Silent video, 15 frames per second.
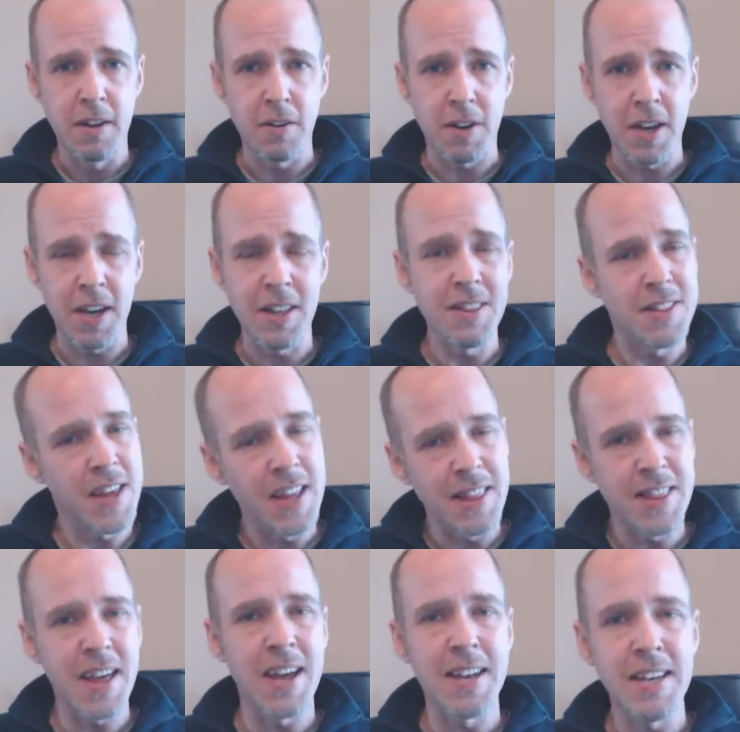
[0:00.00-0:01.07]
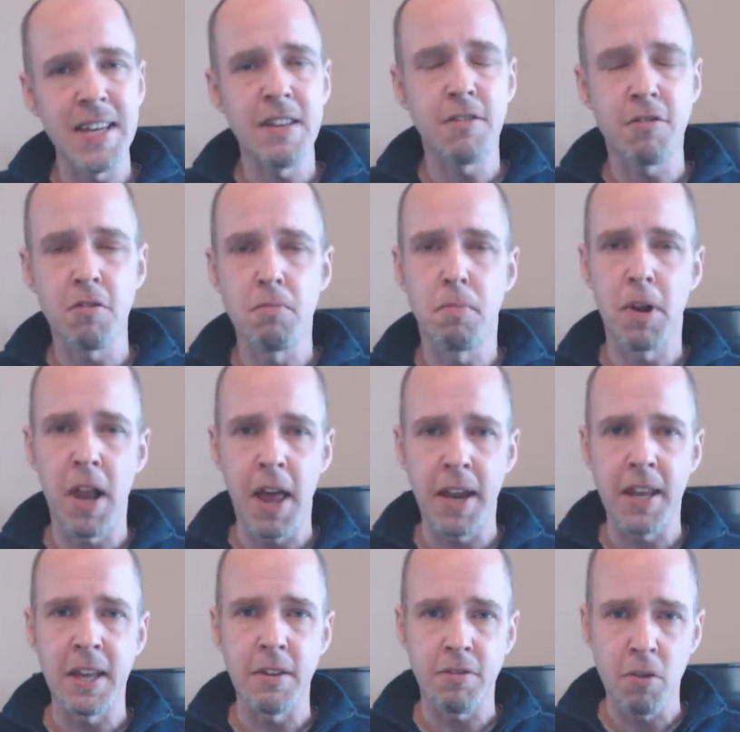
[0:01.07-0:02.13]
okay, then that needs some
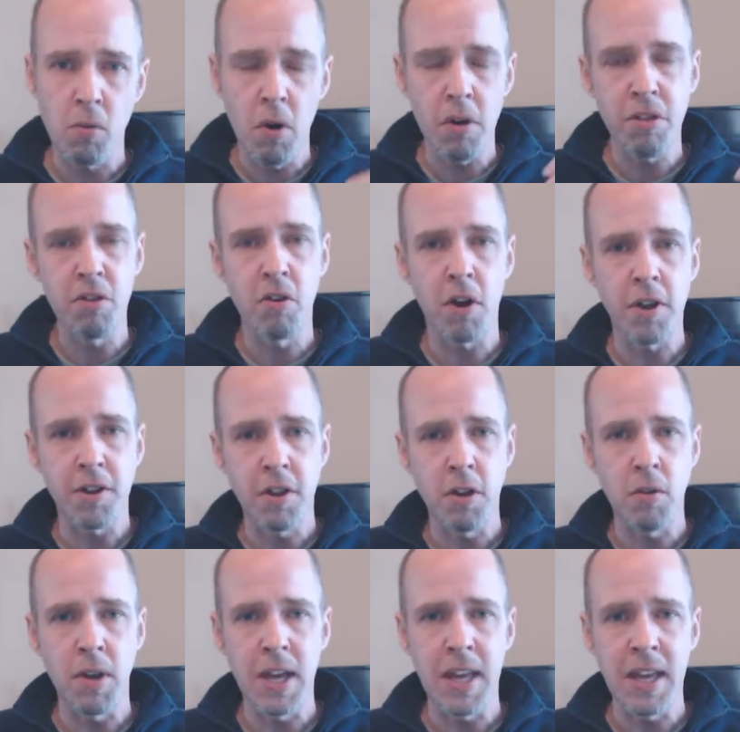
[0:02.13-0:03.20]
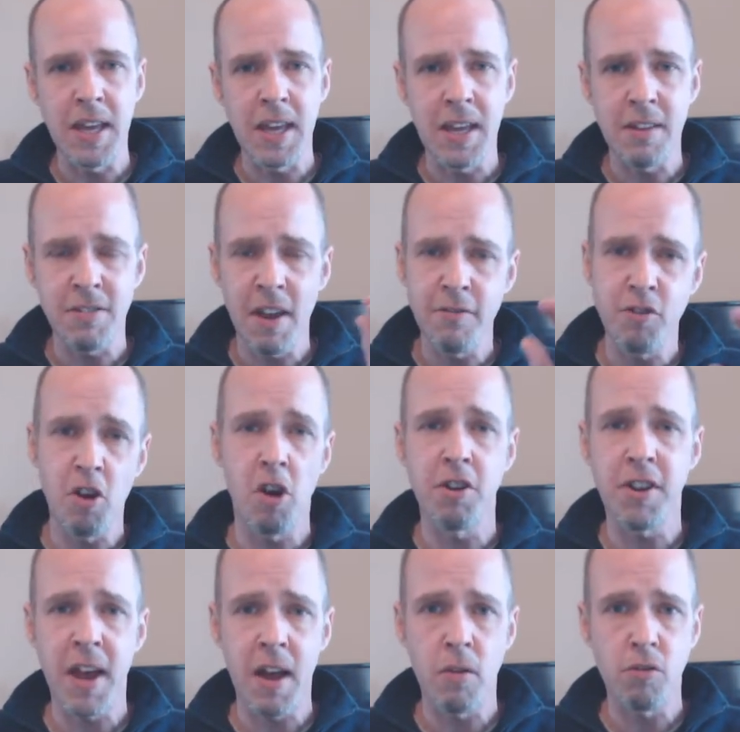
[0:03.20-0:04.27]
planning. So, what I thought I'd do is I've
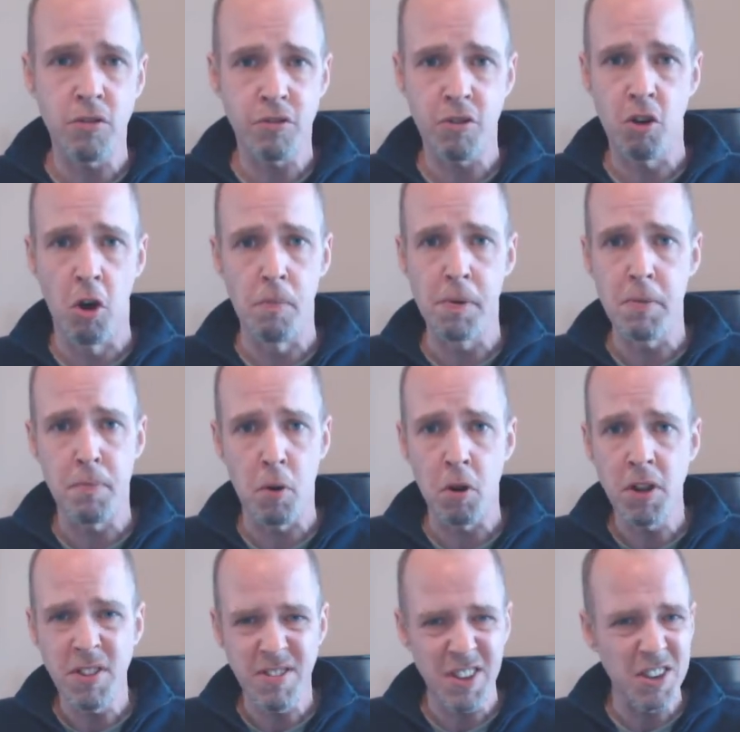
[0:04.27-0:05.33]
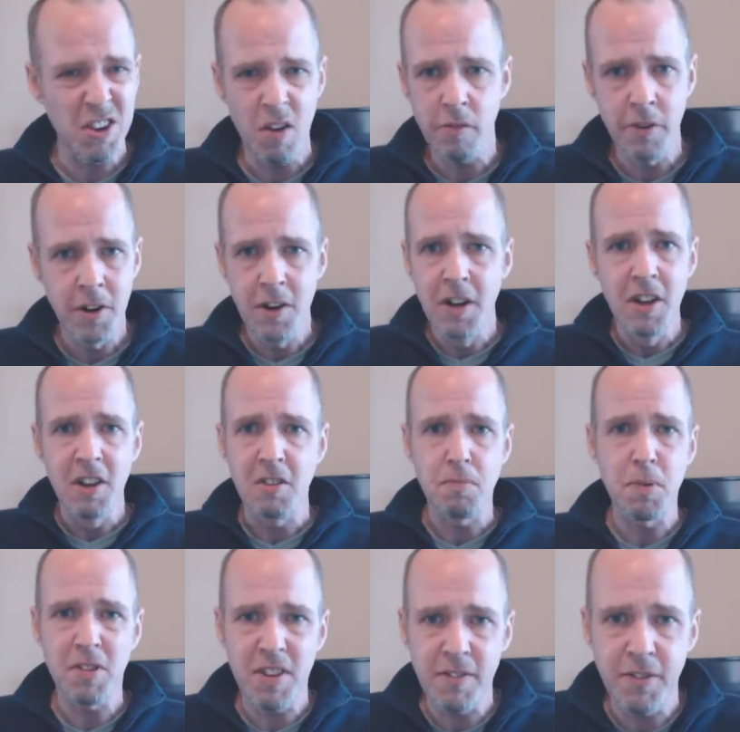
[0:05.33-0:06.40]
jotted down just a couple of points in no
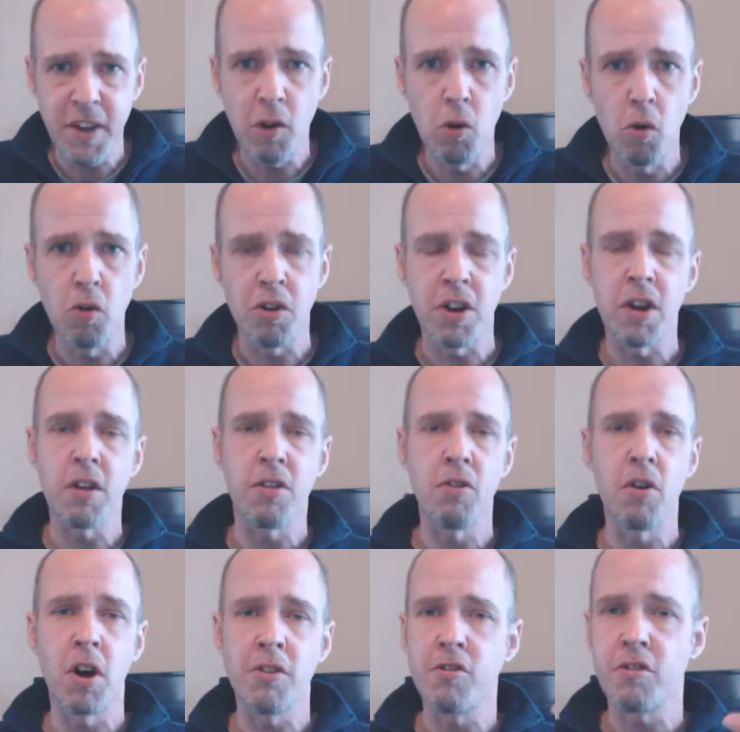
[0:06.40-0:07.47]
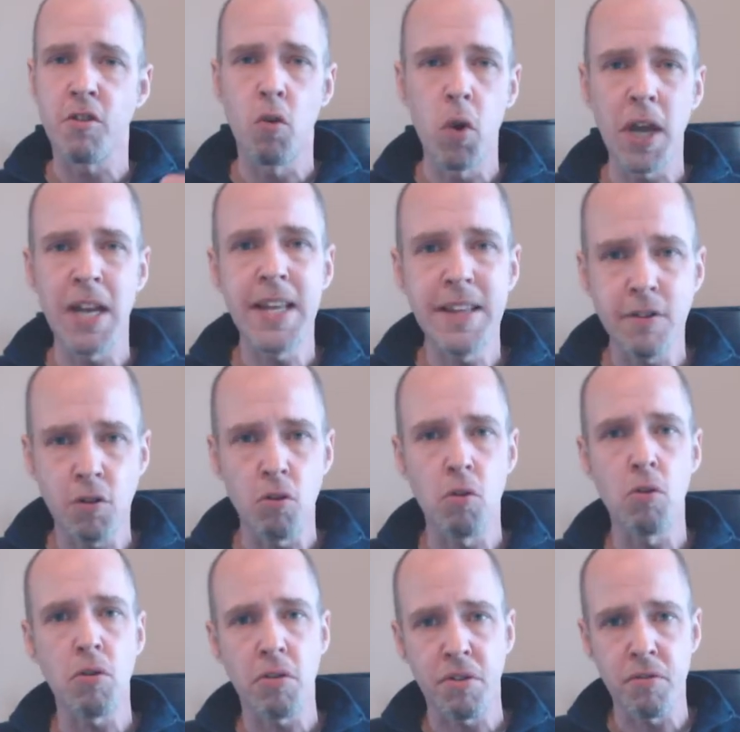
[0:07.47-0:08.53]
specific order, and I thought I'd just quickly
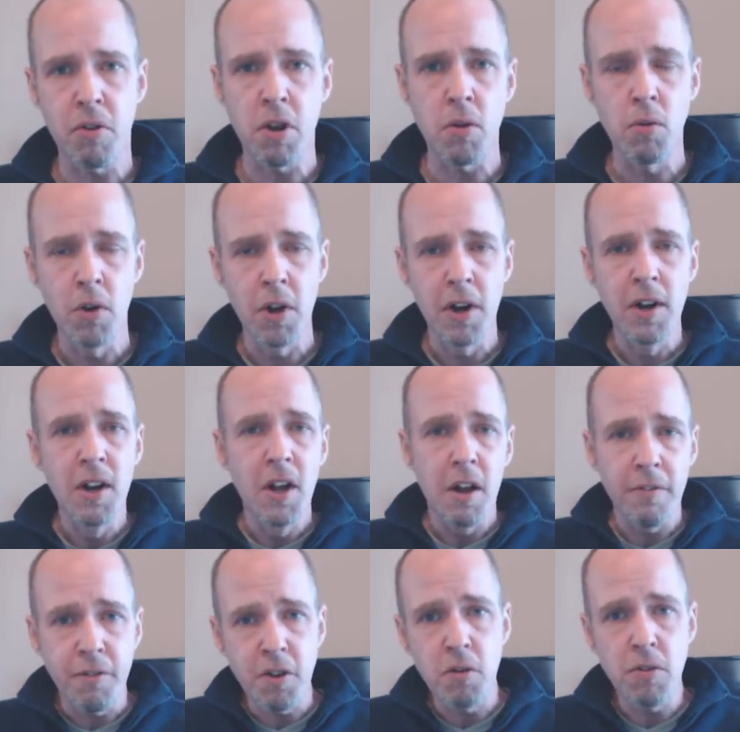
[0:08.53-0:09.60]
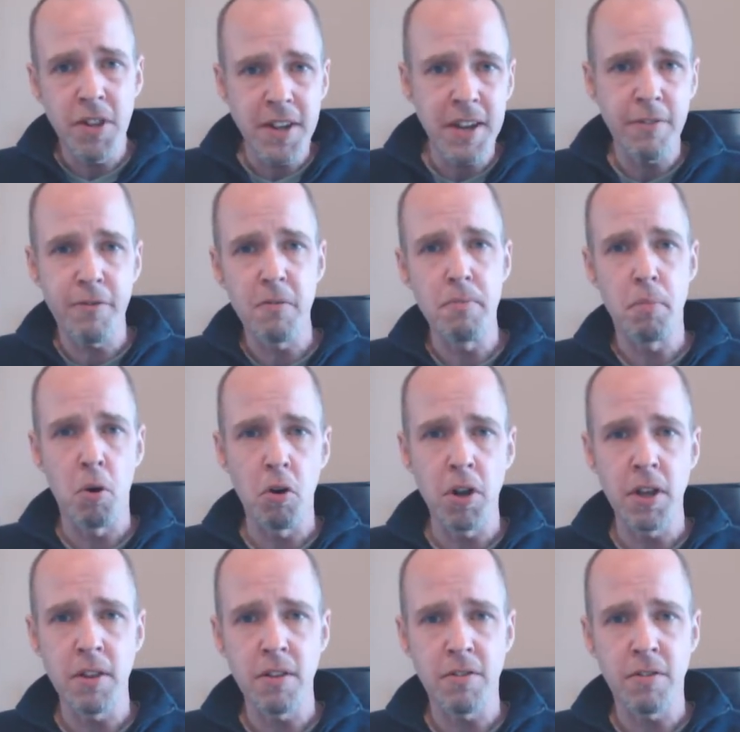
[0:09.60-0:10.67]
talk through a few of the different
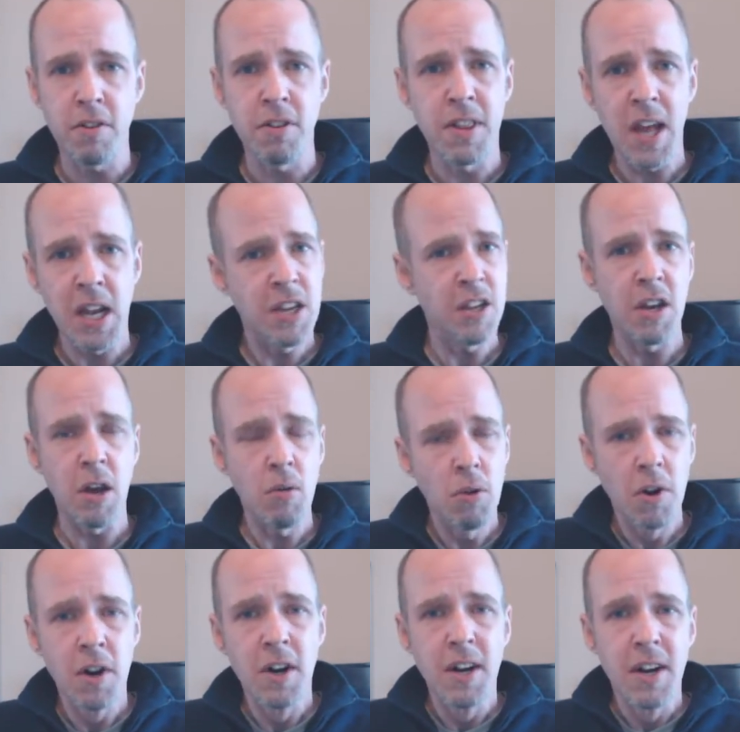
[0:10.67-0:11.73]
points and then, you know,